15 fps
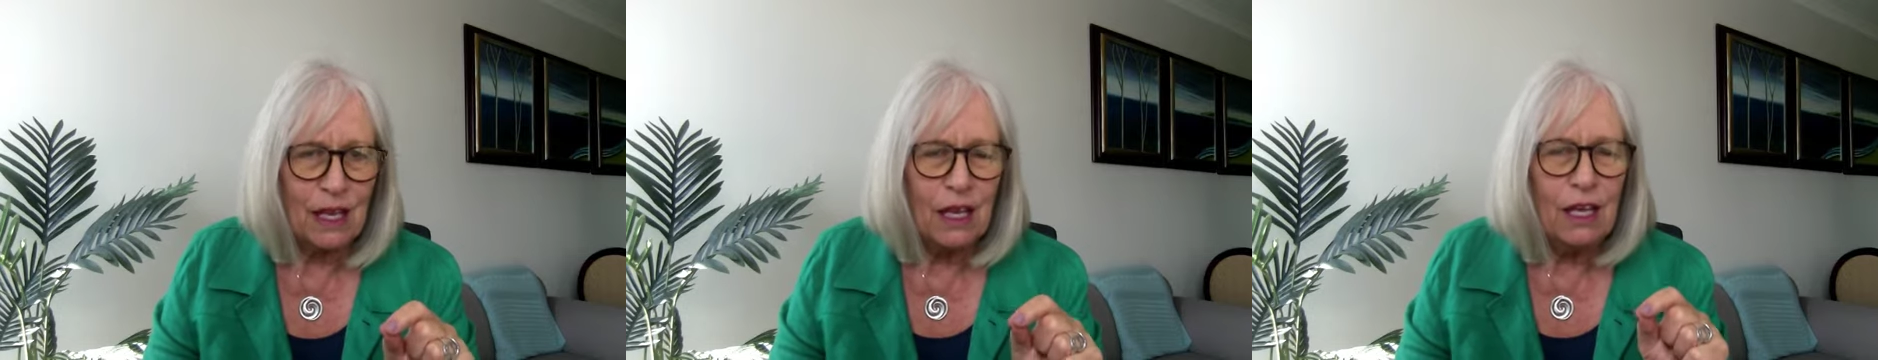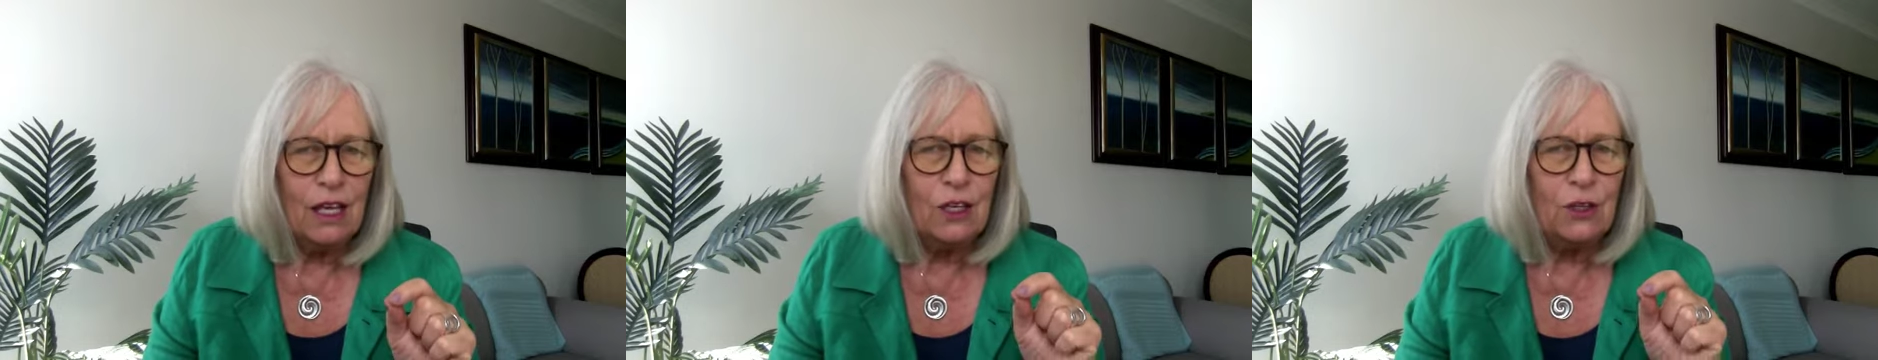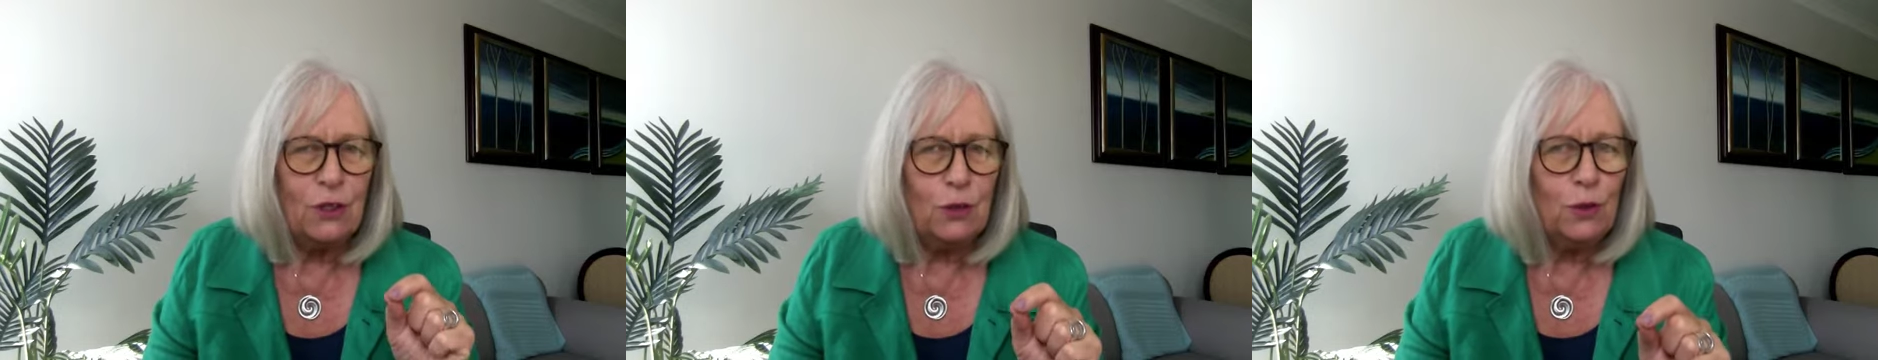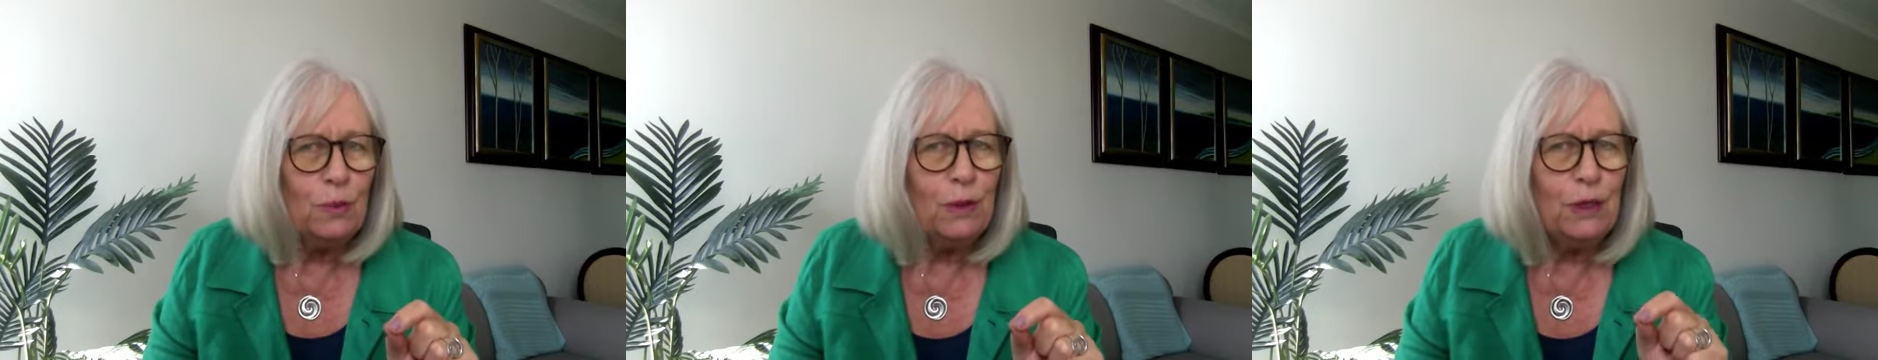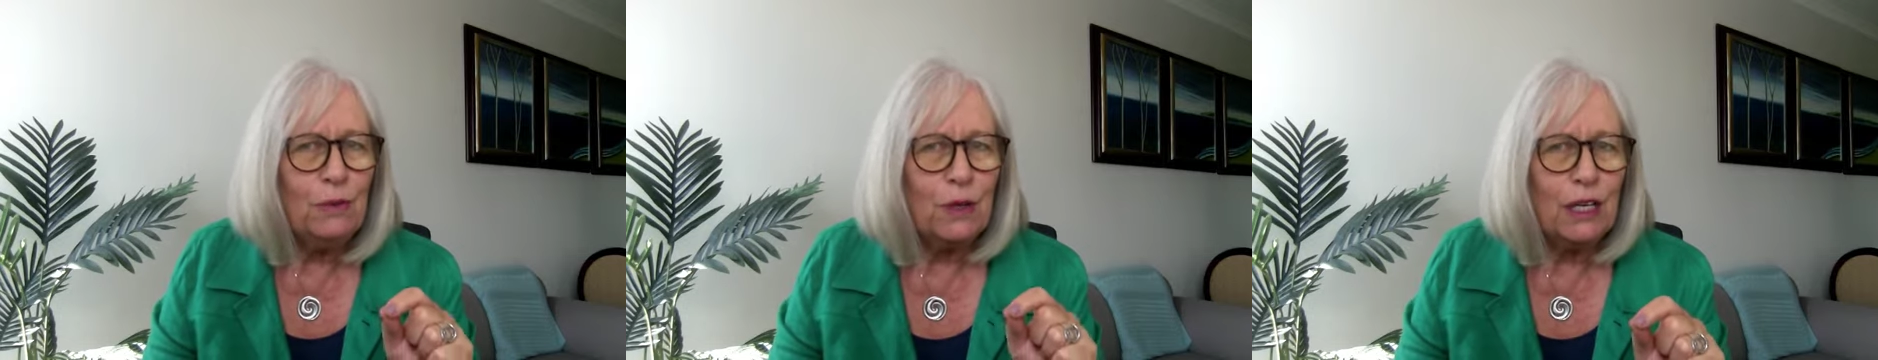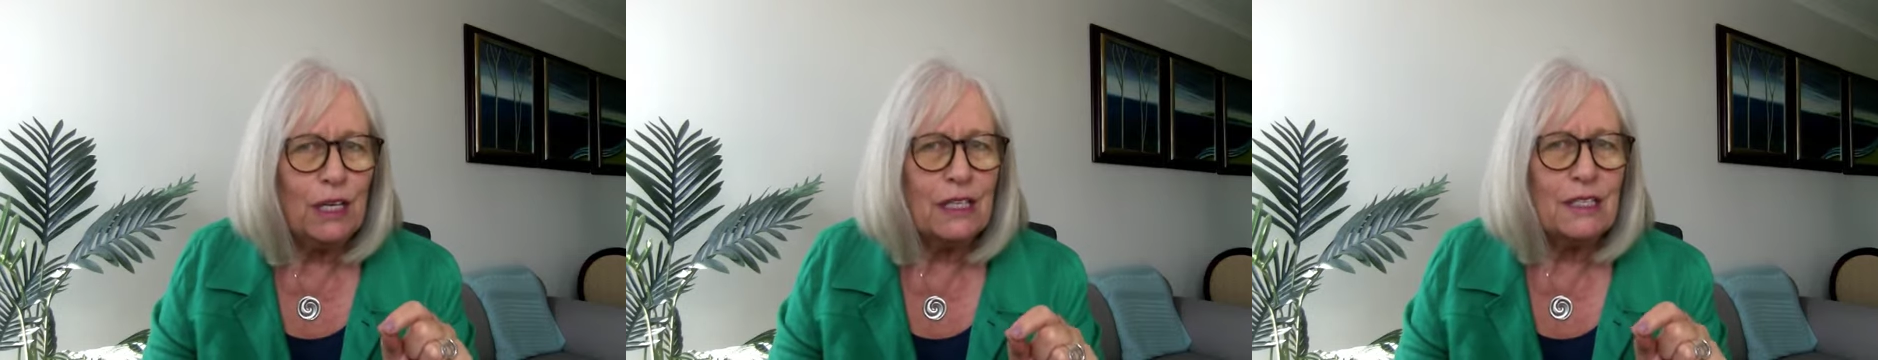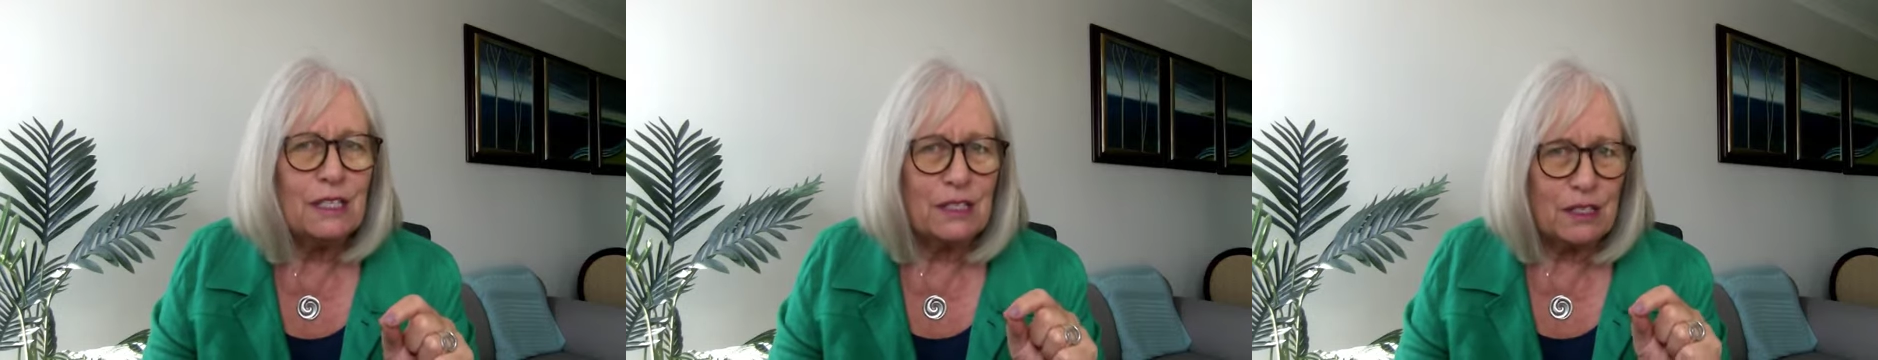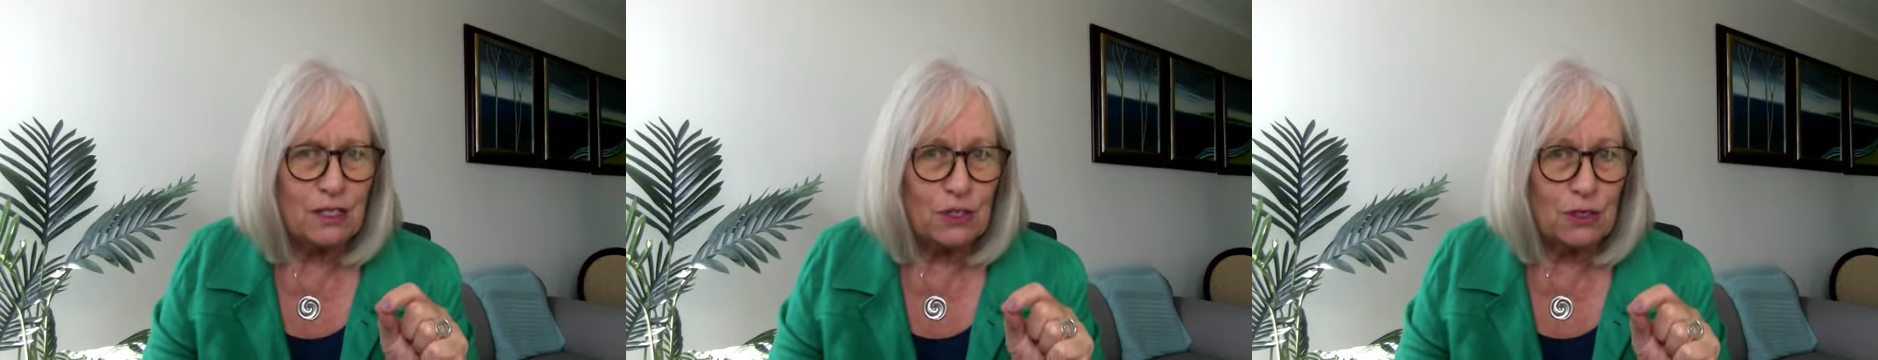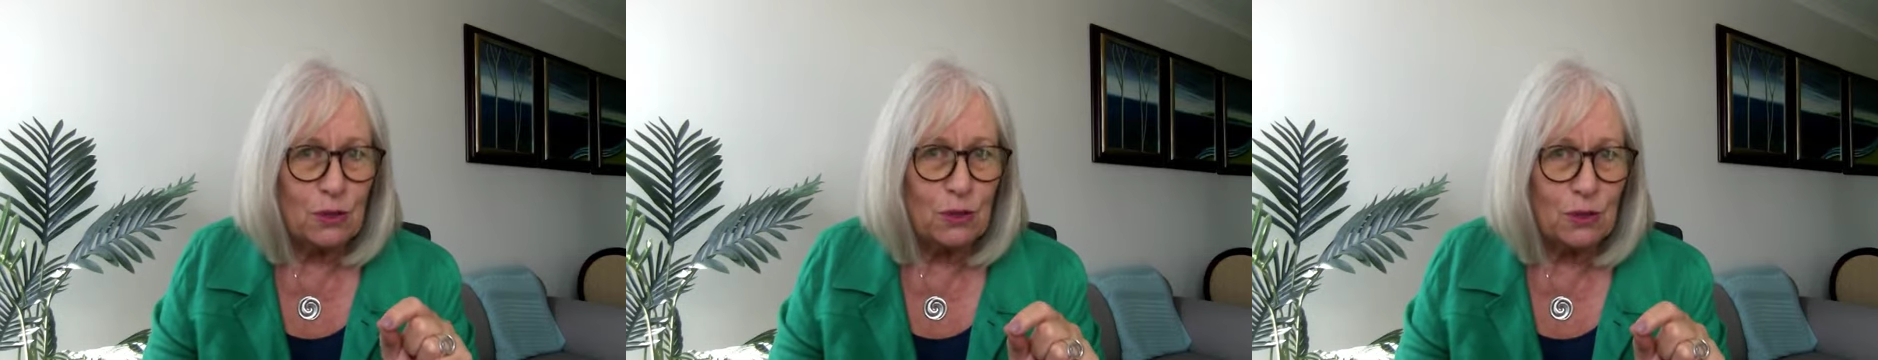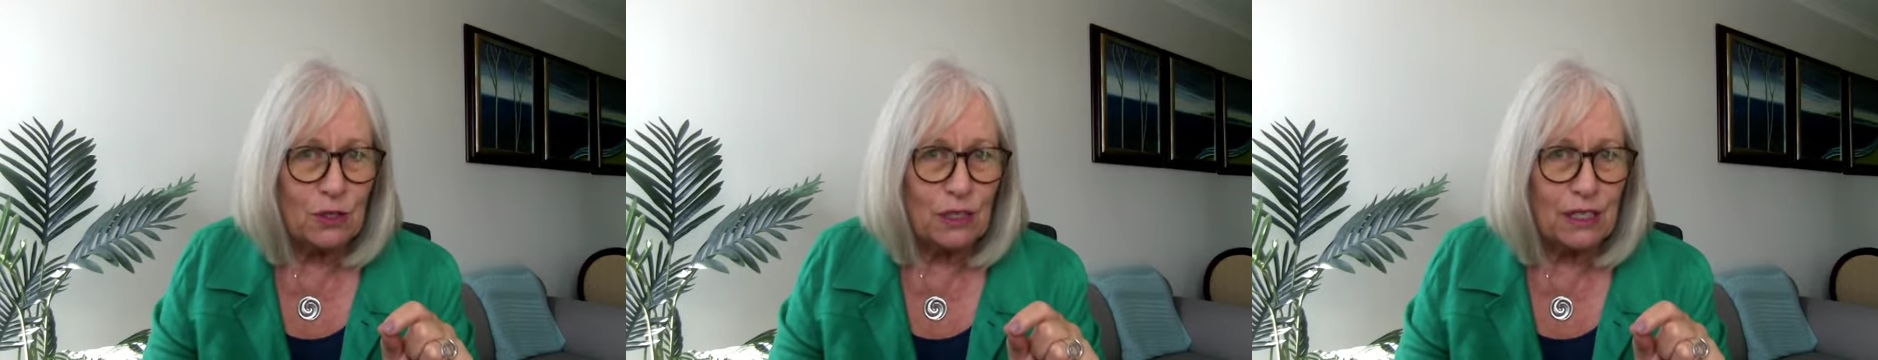You will be writing
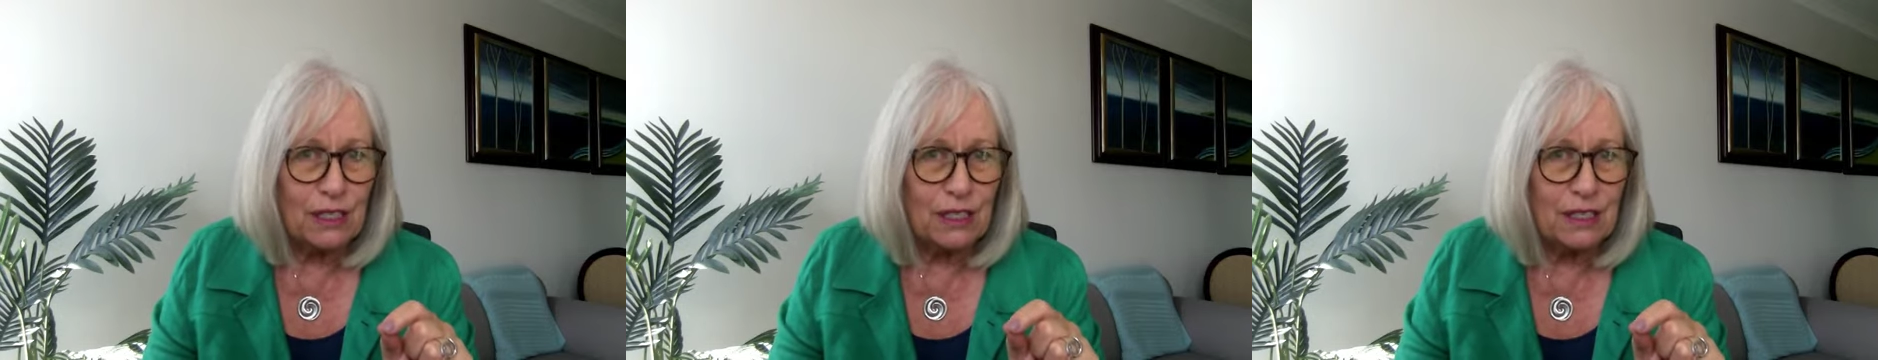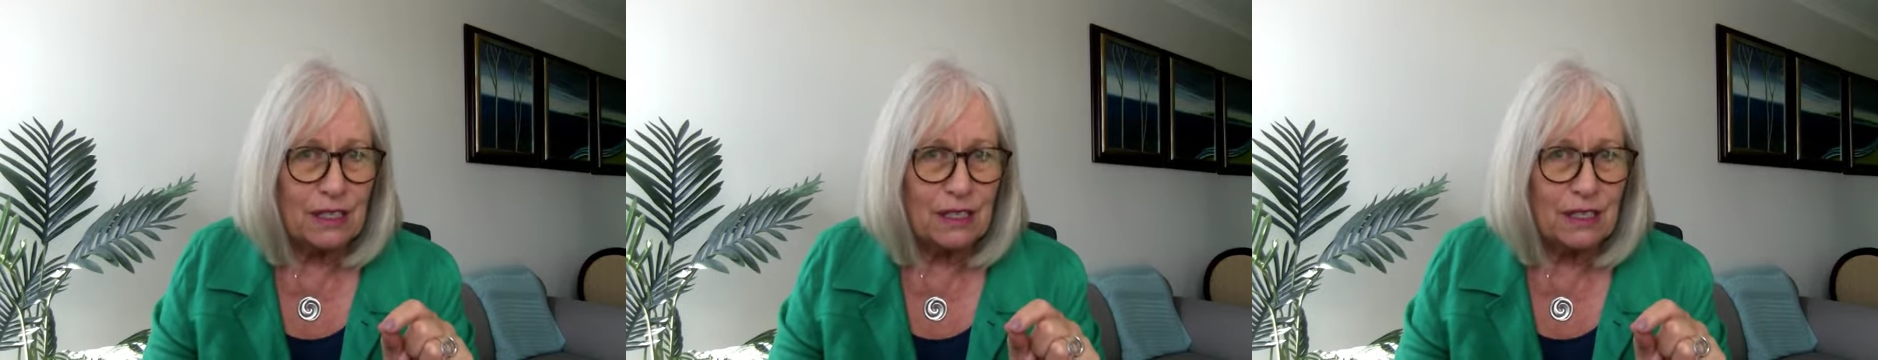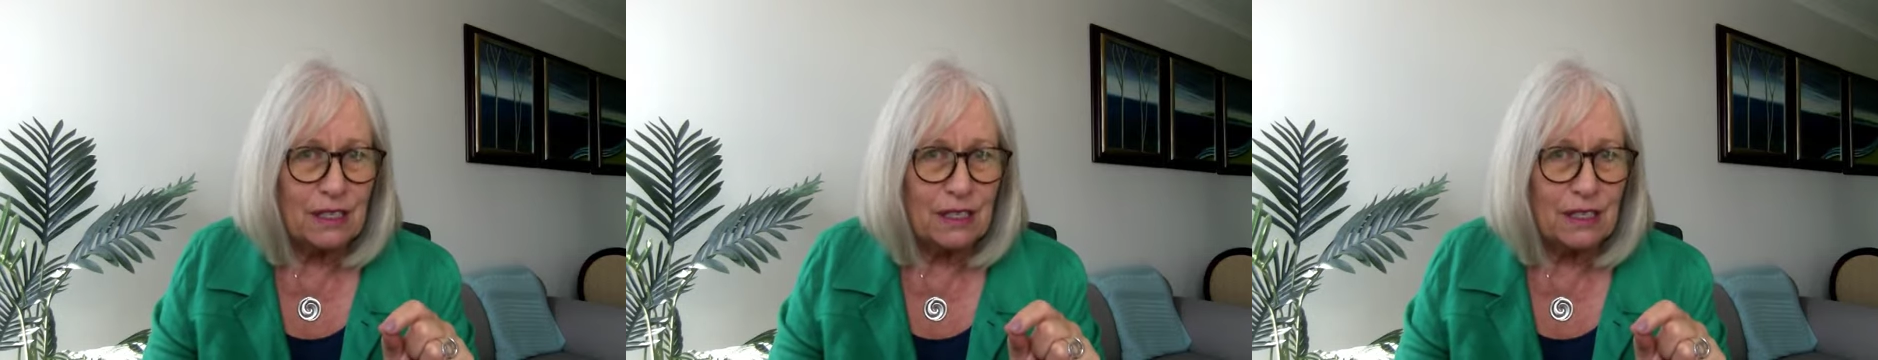stories